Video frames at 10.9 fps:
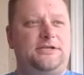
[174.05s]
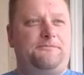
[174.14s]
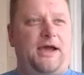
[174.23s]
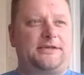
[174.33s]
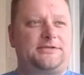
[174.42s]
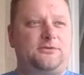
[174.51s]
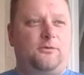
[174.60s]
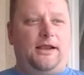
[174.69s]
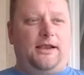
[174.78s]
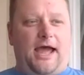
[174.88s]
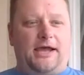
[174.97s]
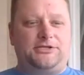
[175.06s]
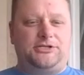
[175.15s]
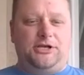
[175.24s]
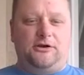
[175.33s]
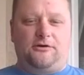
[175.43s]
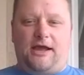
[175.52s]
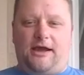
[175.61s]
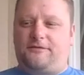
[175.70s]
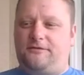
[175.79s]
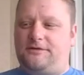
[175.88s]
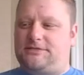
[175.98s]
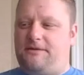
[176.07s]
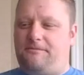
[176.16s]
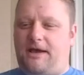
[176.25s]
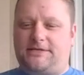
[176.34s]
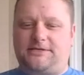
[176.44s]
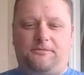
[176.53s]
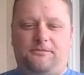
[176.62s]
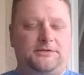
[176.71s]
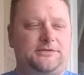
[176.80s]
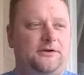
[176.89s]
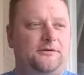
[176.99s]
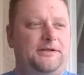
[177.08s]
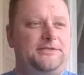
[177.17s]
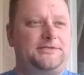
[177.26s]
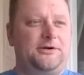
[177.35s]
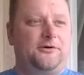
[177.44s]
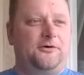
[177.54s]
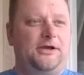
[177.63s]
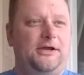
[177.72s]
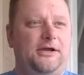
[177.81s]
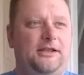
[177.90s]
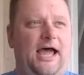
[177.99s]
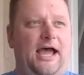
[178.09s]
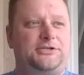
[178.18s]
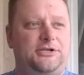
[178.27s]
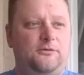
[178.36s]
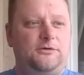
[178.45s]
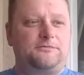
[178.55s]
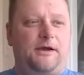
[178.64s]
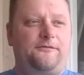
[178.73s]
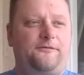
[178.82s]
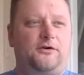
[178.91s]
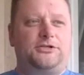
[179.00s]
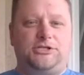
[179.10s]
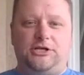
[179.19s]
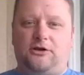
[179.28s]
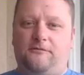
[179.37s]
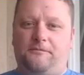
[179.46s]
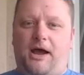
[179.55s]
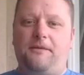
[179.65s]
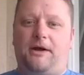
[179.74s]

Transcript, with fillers: He passed away last year after the state basketball tournament. So last year was my first year of by